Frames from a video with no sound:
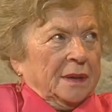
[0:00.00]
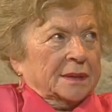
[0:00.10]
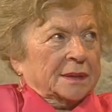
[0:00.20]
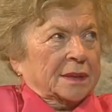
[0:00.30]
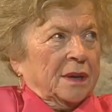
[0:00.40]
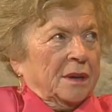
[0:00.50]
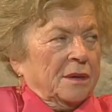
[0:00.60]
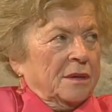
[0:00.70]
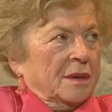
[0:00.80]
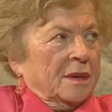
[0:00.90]

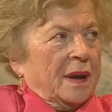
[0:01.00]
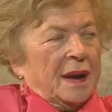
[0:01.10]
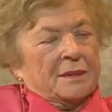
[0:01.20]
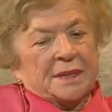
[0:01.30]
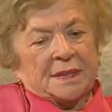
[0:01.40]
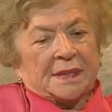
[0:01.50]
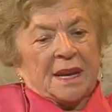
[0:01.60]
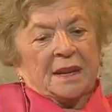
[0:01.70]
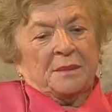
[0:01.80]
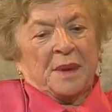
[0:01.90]
So I was
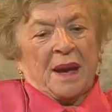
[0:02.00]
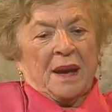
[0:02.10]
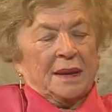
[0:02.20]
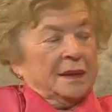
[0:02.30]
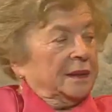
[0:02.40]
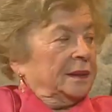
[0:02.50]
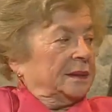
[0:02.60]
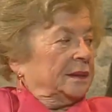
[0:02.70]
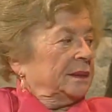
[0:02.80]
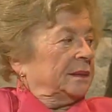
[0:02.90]
staying behind
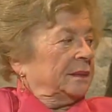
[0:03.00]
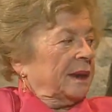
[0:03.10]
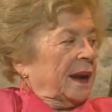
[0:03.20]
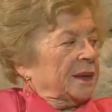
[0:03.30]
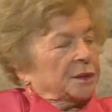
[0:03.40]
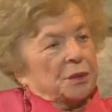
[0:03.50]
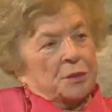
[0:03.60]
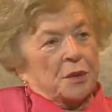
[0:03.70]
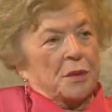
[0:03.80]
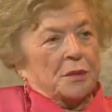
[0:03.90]
and I
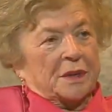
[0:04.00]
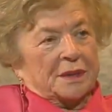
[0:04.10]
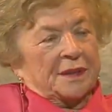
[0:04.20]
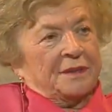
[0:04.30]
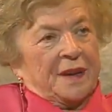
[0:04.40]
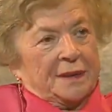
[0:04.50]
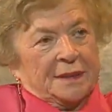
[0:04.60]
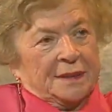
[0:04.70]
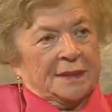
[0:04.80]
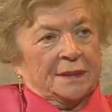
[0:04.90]
threw over the
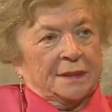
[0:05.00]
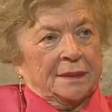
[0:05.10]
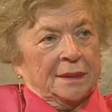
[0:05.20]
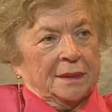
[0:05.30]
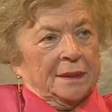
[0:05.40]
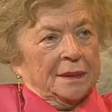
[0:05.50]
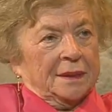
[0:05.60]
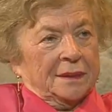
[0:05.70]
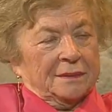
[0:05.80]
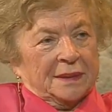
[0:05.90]
fence.
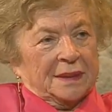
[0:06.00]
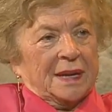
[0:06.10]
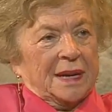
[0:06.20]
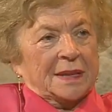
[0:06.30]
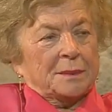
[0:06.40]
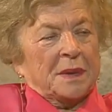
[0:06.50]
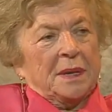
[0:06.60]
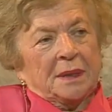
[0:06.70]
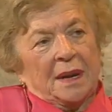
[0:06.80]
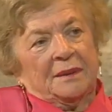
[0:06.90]
And when they let
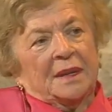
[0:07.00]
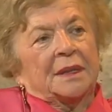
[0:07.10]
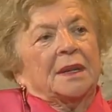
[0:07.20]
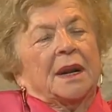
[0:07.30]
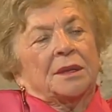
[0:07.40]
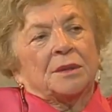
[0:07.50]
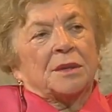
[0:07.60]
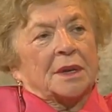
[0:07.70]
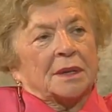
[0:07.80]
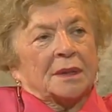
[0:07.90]
me in, I went and I
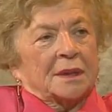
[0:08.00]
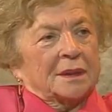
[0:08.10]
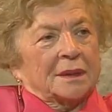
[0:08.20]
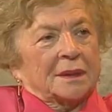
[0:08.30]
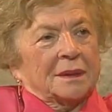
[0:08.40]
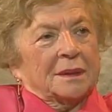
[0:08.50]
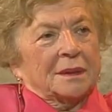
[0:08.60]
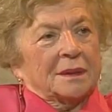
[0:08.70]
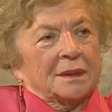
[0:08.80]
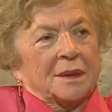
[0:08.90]
took it.
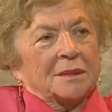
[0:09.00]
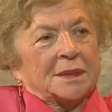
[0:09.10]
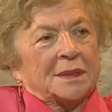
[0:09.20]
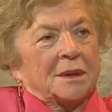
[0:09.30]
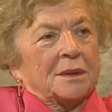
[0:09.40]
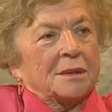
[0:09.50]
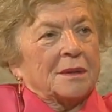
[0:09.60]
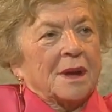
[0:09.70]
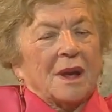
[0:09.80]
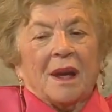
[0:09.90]
You know, so
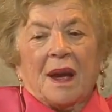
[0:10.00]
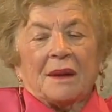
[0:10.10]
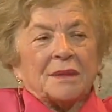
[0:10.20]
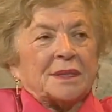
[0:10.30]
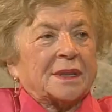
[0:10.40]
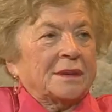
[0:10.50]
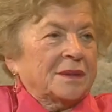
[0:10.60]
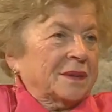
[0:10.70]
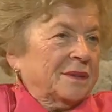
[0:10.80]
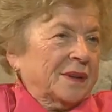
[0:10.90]
I was
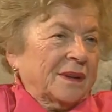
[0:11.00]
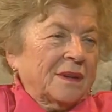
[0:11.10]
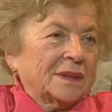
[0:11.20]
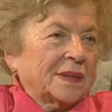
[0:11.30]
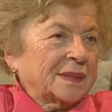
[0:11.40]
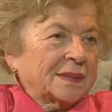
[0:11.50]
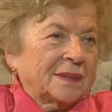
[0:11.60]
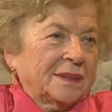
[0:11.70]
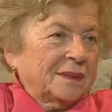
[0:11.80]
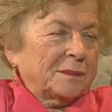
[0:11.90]
giving for all these
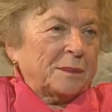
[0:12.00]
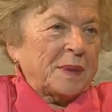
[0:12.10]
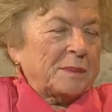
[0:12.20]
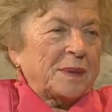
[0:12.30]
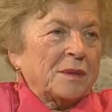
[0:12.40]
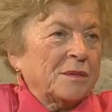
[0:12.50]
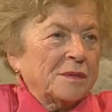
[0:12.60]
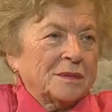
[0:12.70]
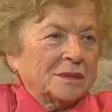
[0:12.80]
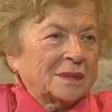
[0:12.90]
people
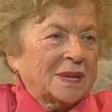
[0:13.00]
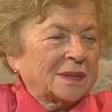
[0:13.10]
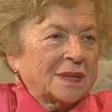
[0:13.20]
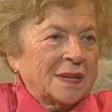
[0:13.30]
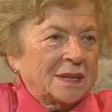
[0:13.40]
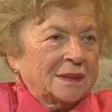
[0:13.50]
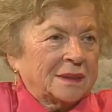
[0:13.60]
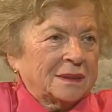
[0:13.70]
who didn't eat.